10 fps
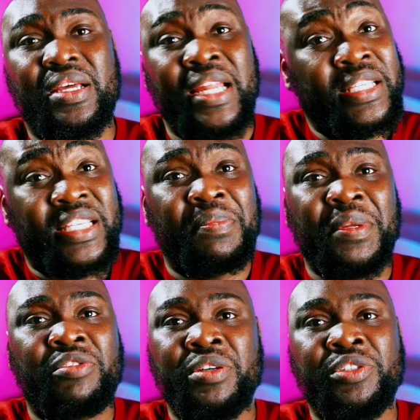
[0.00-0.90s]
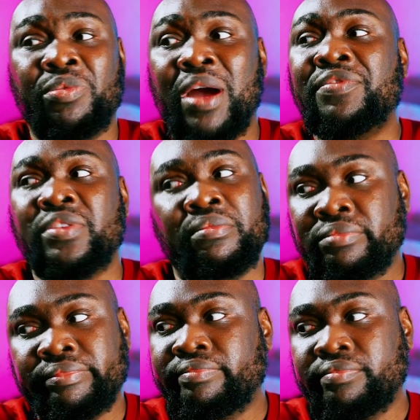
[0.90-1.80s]
Let's keep it real. You have some
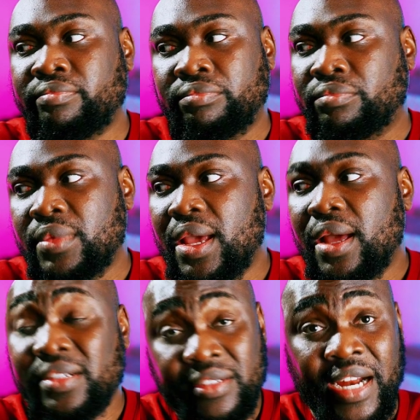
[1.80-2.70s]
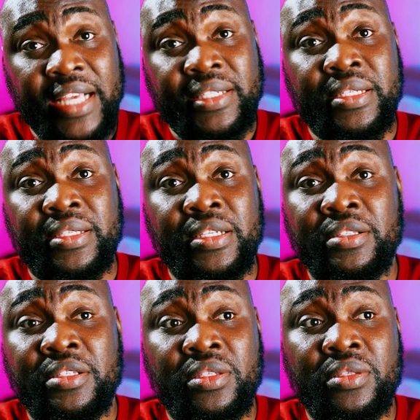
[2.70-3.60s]
dry
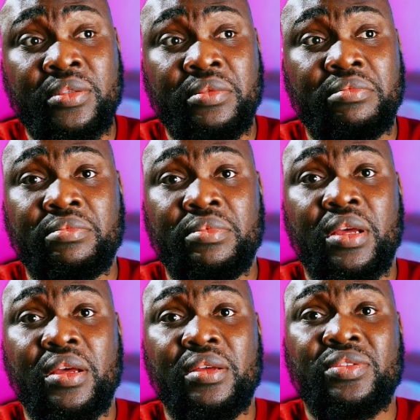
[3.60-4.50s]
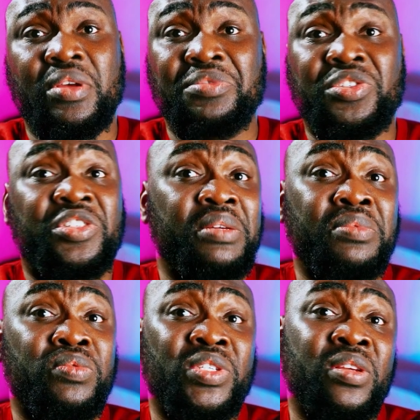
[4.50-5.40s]
seasons, some streams
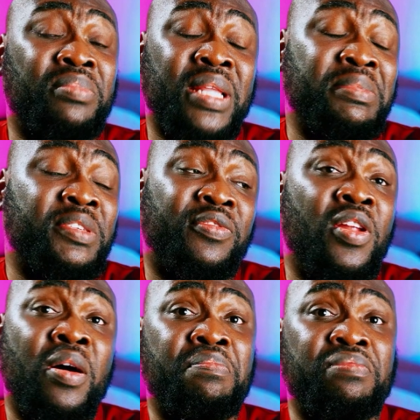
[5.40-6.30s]
will sometimes flop.